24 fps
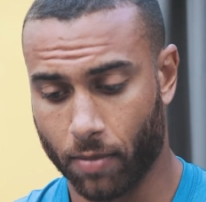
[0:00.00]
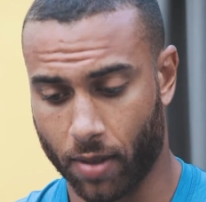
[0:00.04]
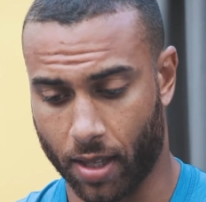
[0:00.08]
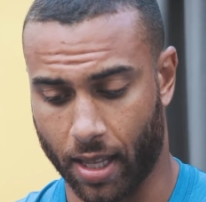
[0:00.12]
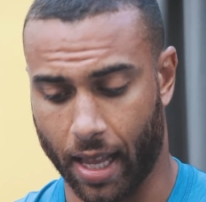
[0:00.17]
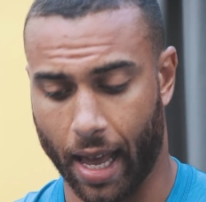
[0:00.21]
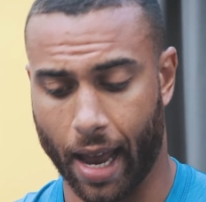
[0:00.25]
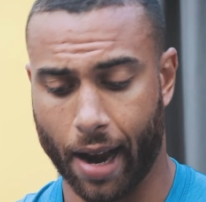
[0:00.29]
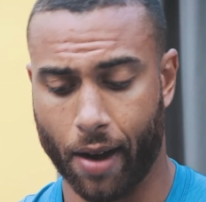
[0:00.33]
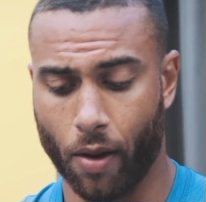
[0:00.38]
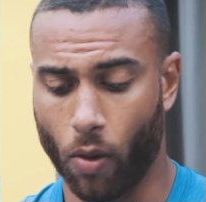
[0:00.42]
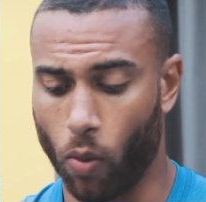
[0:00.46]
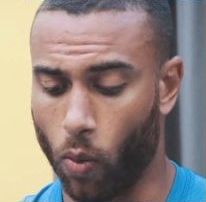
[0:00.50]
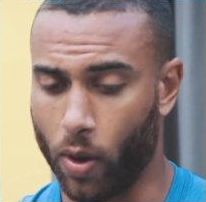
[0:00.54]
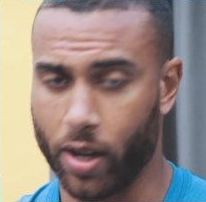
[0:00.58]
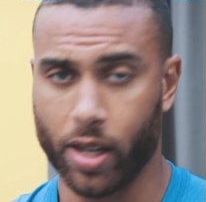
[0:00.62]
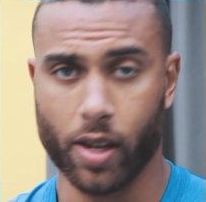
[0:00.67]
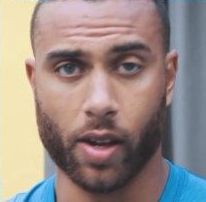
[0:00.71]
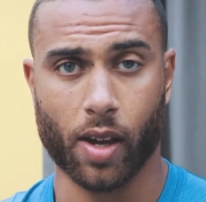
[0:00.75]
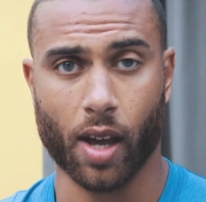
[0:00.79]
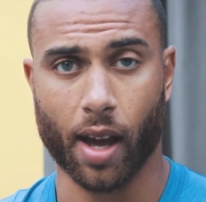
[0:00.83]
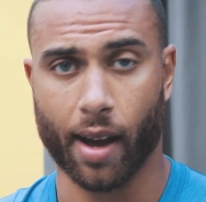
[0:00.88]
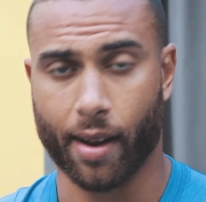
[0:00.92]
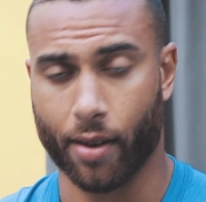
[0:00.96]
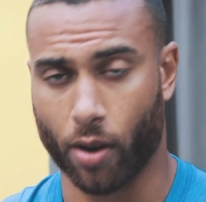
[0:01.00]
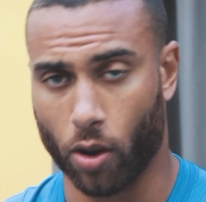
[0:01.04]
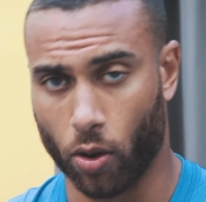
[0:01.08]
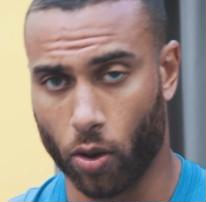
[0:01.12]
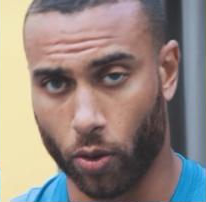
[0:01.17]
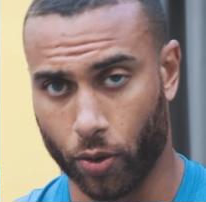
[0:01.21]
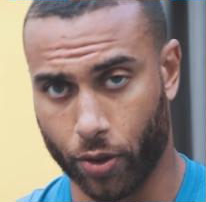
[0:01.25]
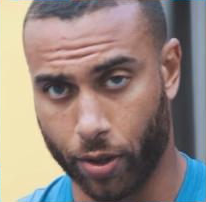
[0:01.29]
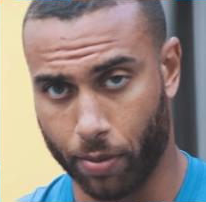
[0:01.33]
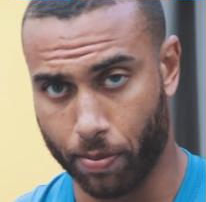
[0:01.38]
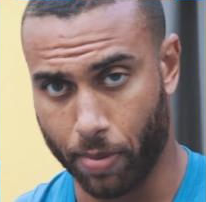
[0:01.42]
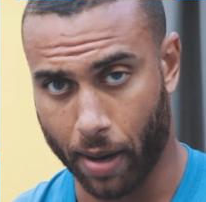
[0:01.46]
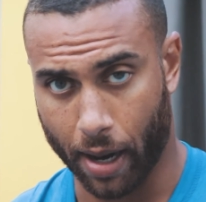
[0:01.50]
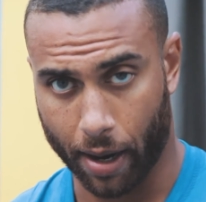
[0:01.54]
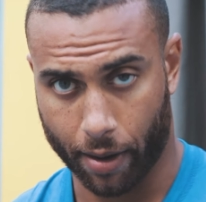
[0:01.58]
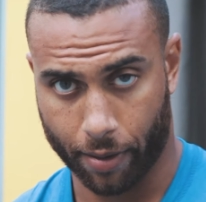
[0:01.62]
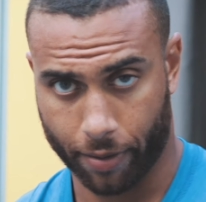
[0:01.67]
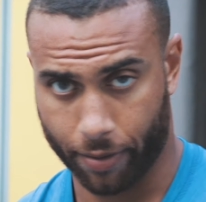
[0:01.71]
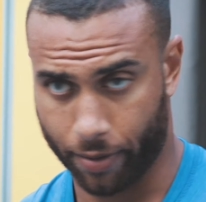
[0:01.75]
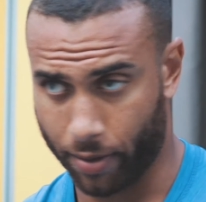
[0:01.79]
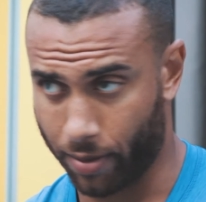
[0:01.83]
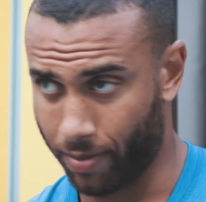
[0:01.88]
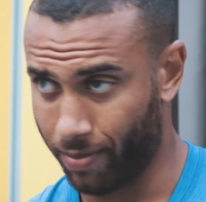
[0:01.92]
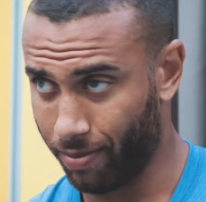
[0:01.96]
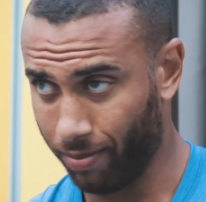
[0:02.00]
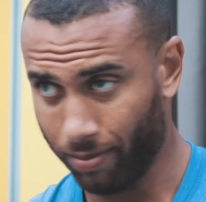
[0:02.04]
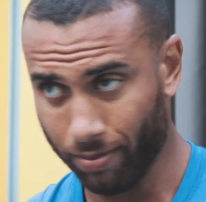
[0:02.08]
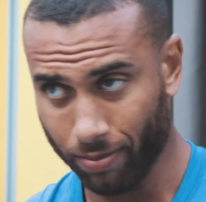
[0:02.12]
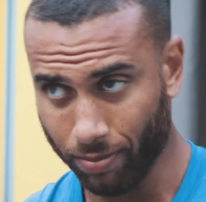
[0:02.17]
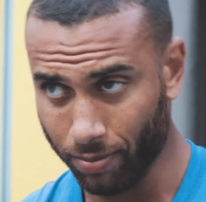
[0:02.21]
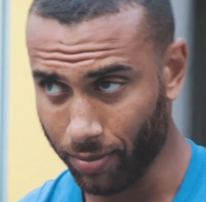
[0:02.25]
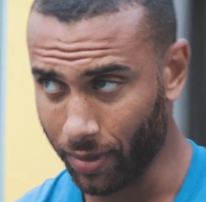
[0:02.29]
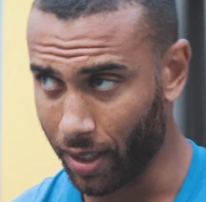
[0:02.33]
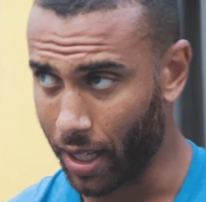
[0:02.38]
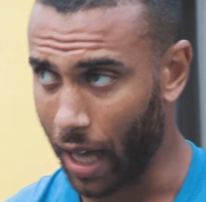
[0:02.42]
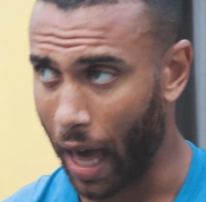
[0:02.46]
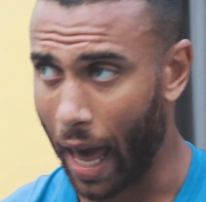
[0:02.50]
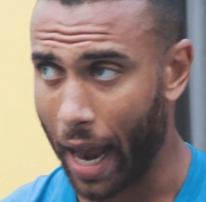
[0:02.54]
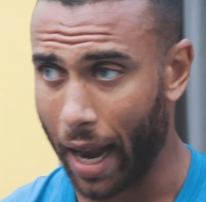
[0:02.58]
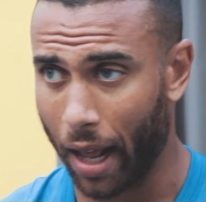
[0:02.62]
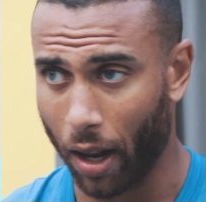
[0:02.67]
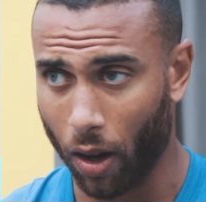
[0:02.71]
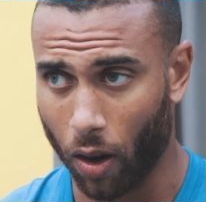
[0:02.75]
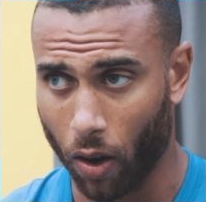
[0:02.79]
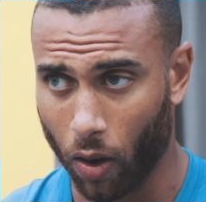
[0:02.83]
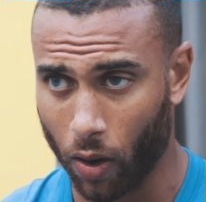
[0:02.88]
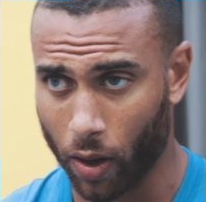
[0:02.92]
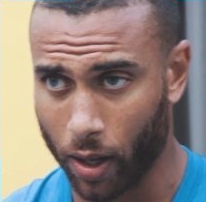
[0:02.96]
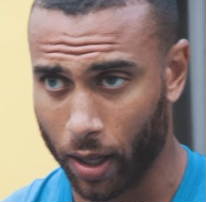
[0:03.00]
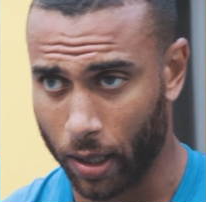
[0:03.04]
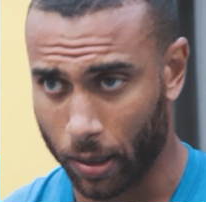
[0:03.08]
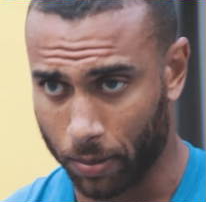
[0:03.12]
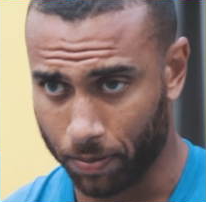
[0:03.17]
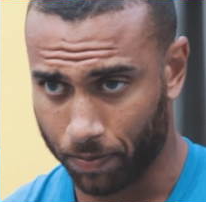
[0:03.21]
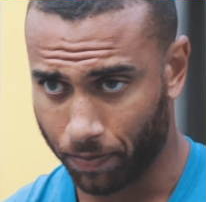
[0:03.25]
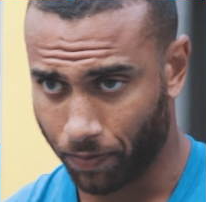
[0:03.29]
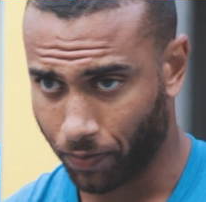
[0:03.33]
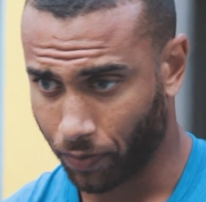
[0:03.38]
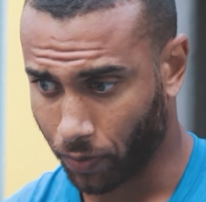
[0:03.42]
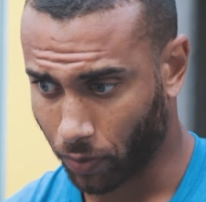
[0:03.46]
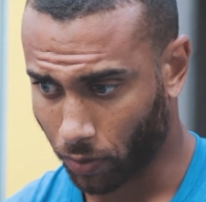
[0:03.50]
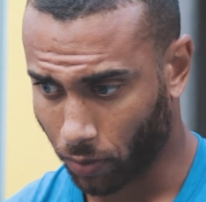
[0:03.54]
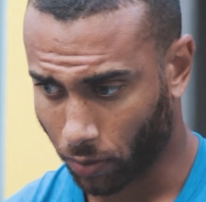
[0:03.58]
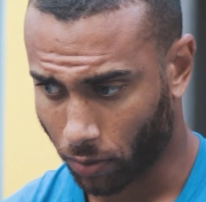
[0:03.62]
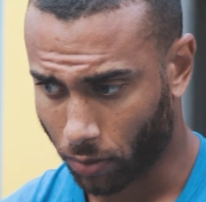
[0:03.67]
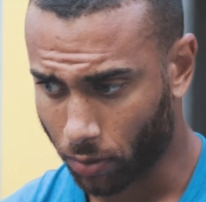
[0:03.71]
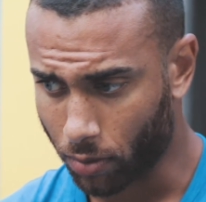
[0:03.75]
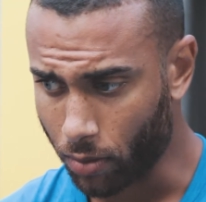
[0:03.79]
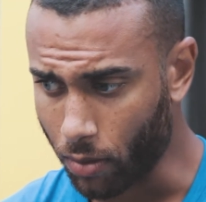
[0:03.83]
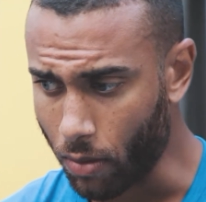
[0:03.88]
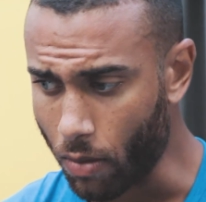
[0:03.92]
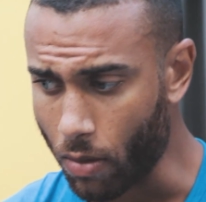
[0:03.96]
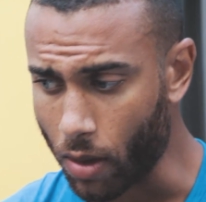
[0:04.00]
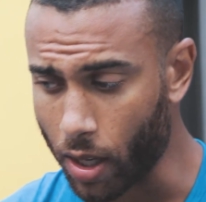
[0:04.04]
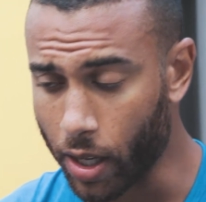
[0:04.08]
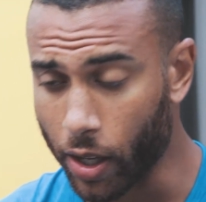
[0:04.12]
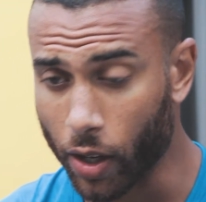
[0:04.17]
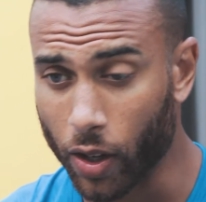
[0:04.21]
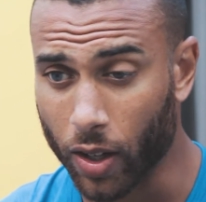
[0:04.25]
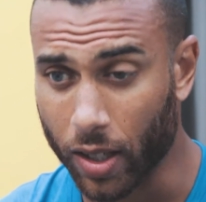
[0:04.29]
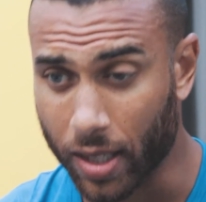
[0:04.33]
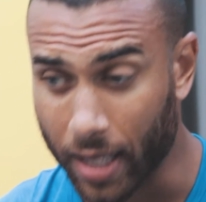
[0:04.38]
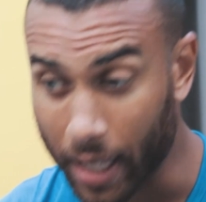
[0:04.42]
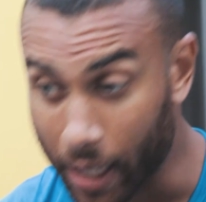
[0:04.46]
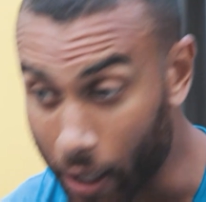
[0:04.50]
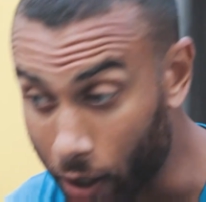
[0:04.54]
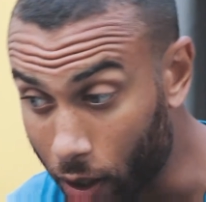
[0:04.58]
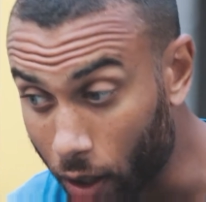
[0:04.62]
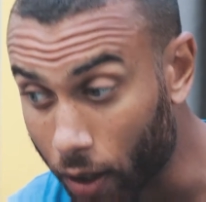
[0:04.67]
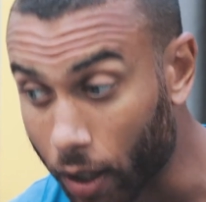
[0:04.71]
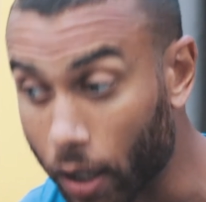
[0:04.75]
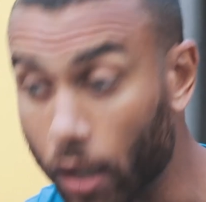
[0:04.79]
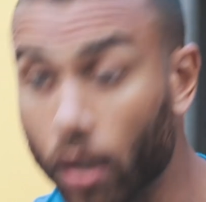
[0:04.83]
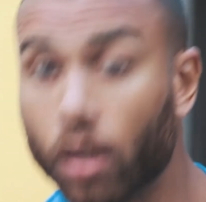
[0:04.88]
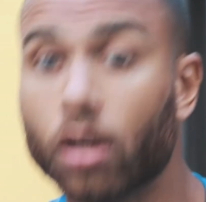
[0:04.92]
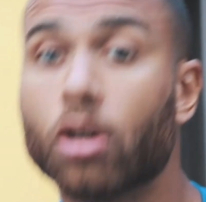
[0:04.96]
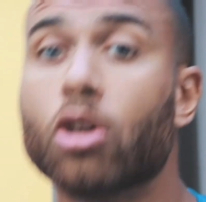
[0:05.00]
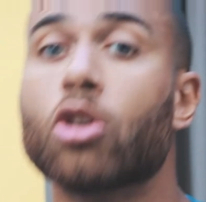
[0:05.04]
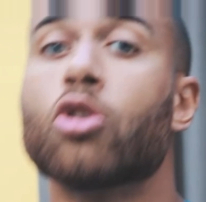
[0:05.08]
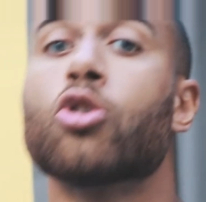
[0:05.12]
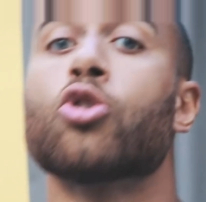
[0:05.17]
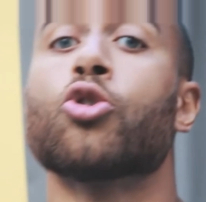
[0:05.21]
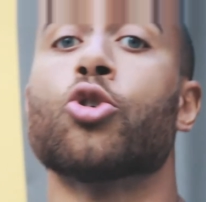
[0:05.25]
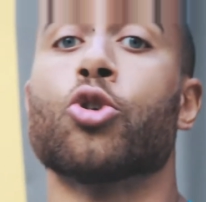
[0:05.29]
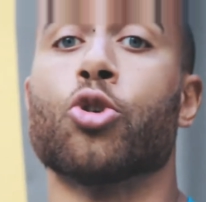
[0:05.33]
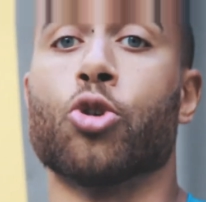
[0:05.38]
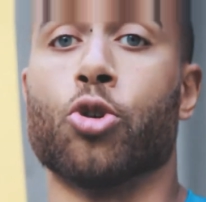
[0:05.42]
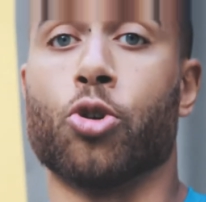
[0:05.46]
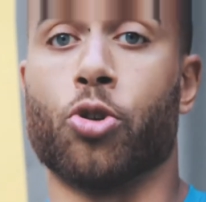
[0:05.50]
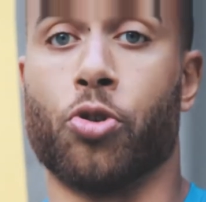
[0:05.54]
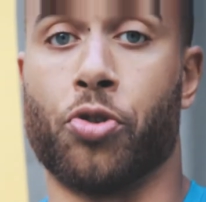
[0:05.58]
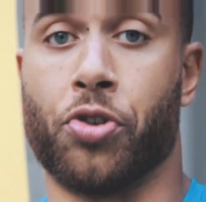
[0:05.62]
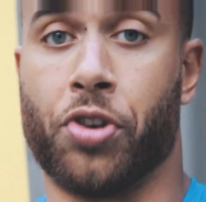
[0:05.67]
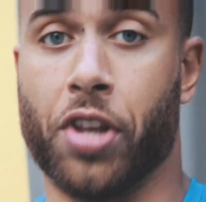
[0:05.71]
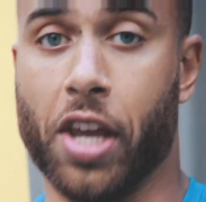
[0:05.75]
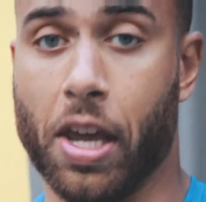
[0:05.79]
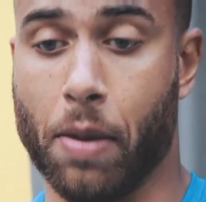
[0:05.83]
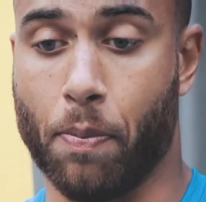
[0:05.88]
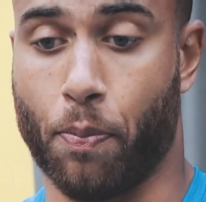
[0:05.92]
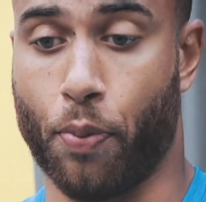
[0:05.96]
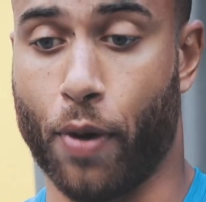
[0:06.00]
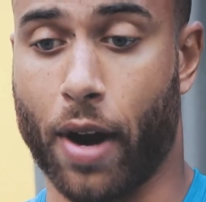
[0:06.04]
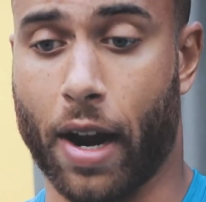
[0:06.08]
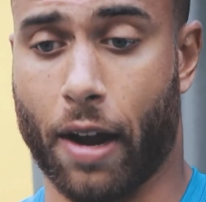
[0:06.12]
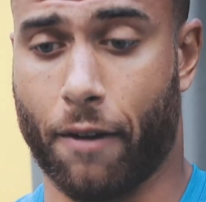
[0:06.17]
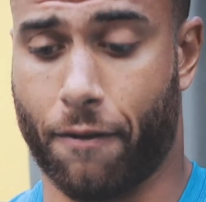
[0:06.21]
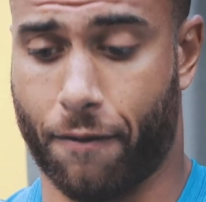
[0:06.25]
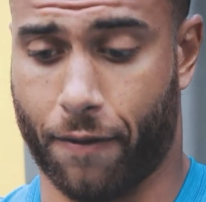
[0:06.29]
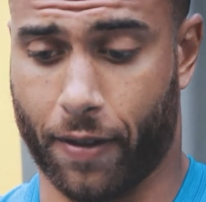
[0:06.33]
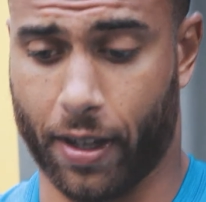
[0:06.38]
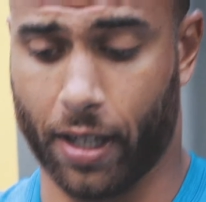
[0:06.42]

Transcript: Then when you can't hold your breath any longer, you're gonna take another deep breath